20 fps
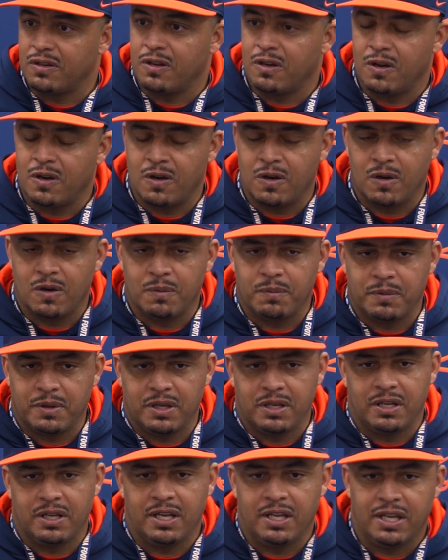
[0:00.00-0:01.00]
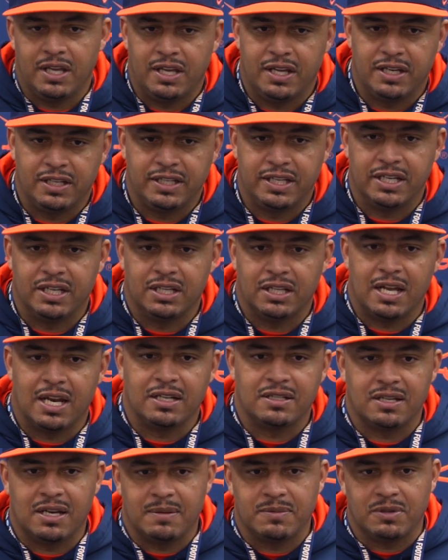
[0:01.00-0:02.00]
And again, a lot
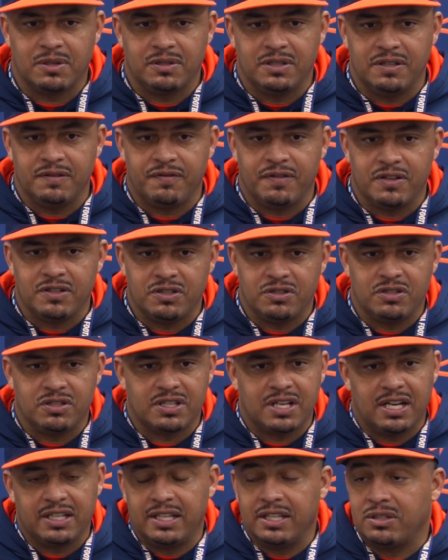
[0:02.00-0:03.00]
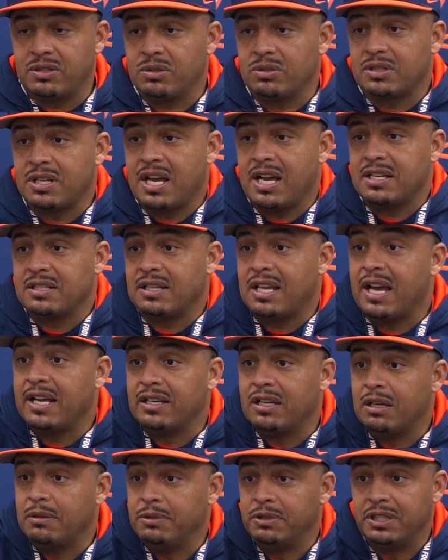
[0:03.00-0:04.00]
of times on defense, you just got to get those guys lined up.